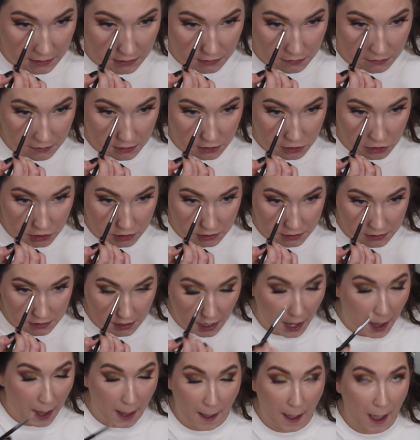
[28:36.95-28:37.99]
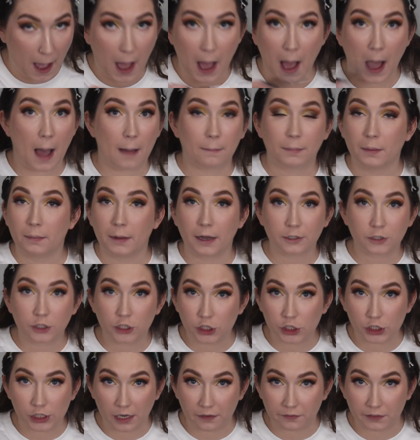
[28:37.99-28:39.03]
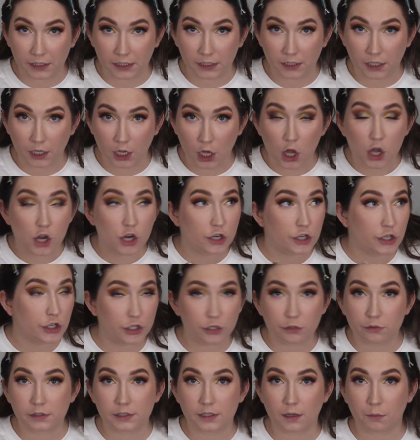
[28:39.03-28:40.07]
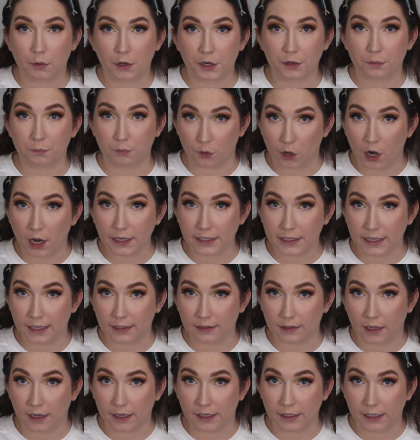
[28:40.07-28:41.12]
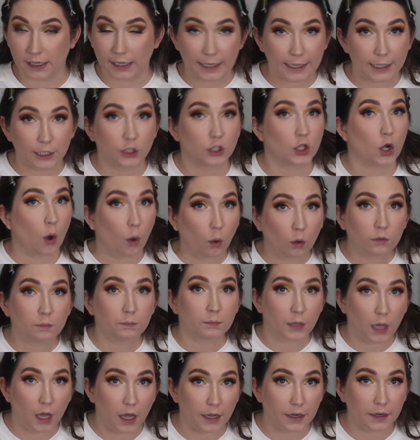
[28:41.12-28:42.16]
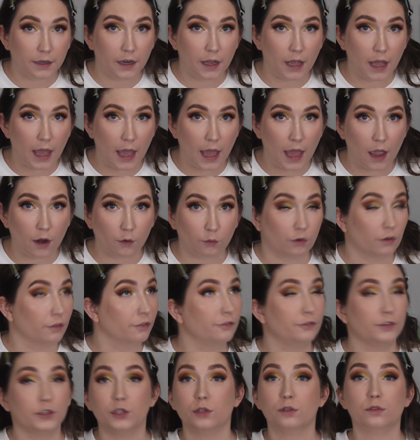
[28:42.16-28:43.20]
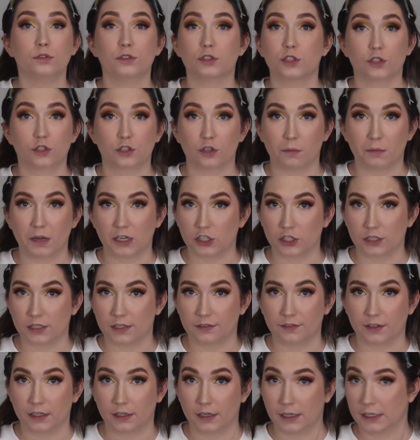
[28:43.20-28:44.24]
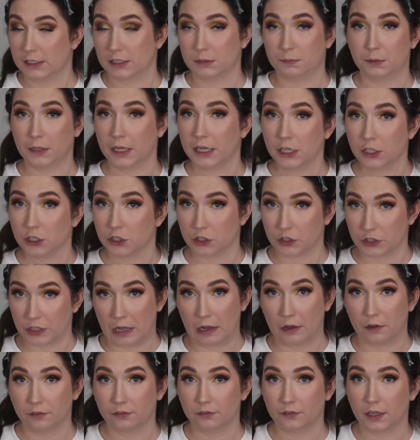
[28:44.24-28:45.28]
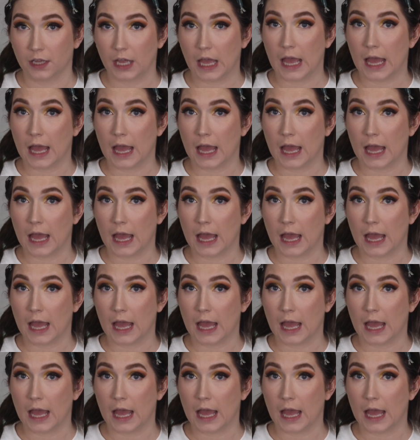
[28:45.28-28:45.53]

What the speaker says: that you can just hop about your Chevy, shoot someone in broad daylight, in cold blood, refuse to so much as even explain yourself,